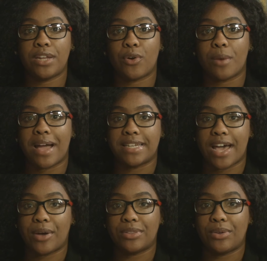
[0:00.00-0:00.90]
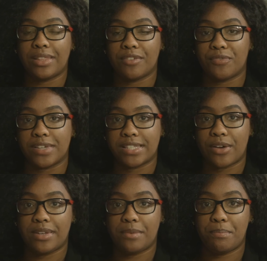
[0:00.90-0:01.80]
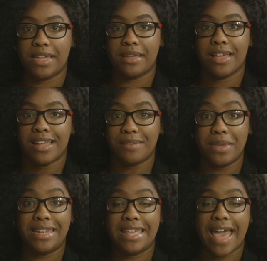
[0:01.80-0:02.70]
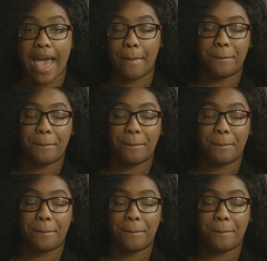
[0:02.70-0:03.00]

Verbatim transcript: or by downloading the Frisco P PD app.